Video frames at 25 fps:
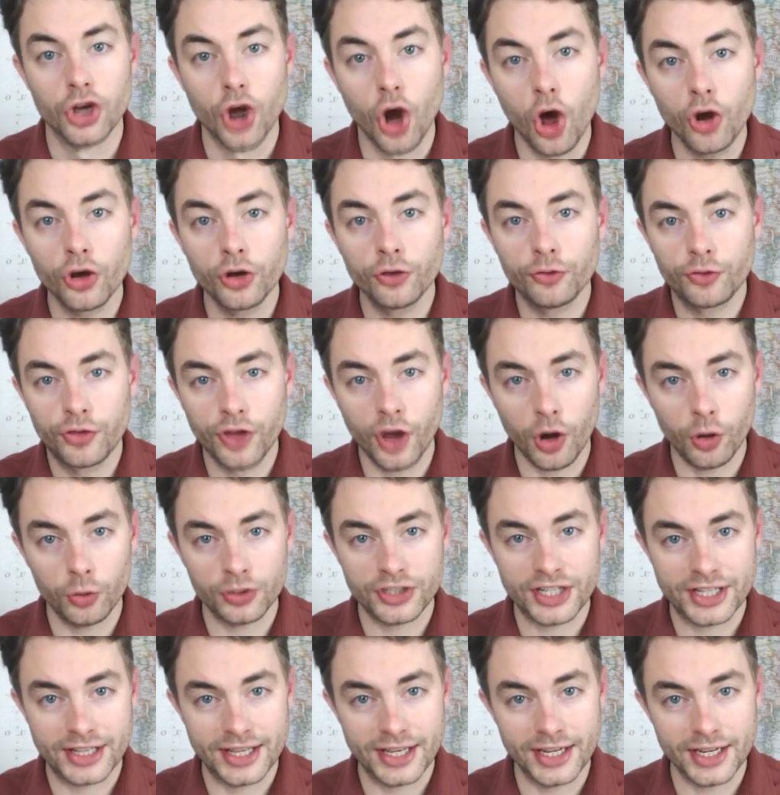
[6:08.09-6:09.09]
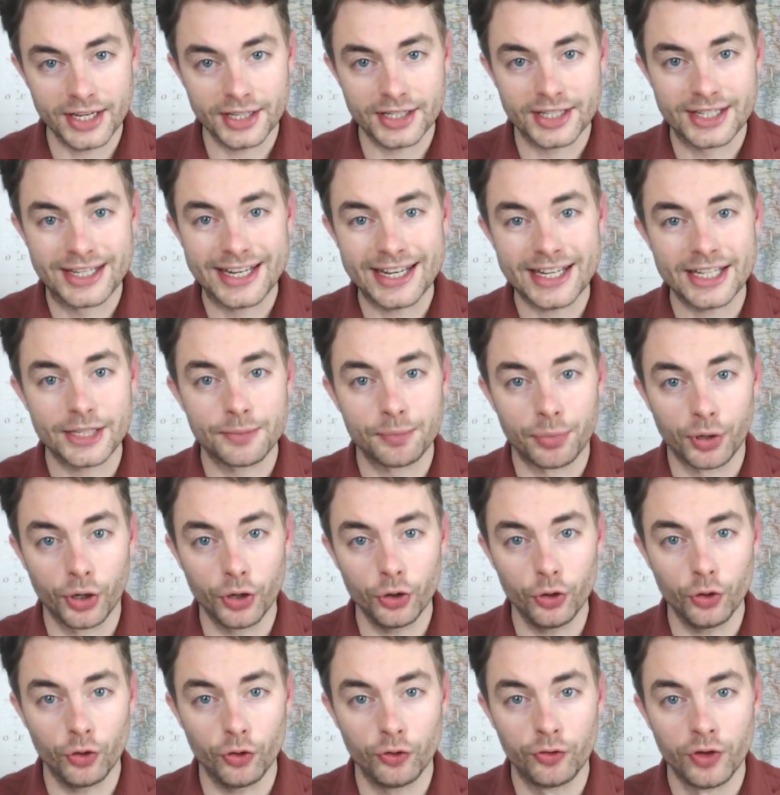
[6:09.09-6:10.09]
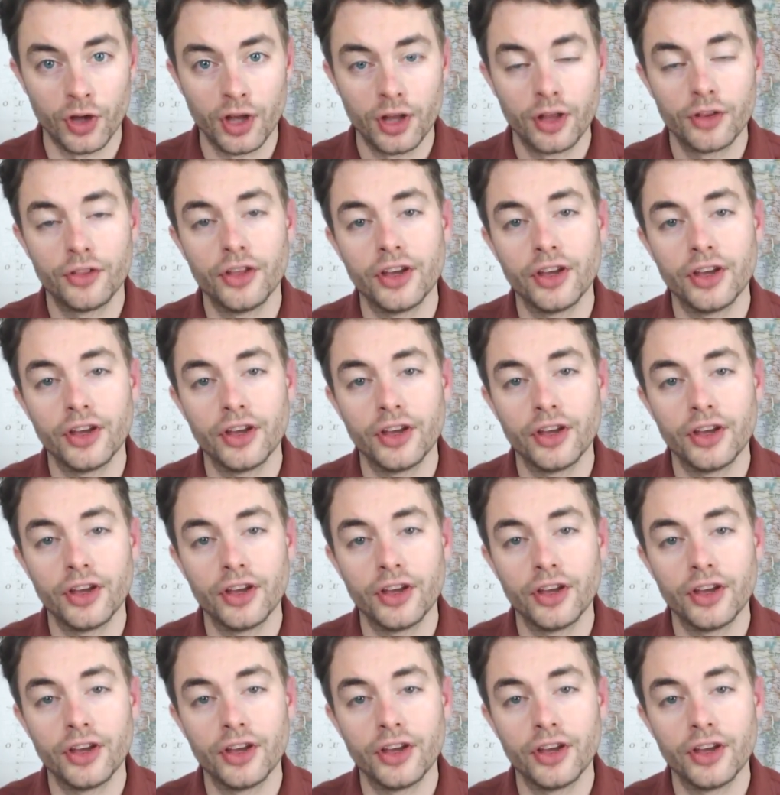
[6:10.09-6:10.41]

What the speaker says: None of those things disprove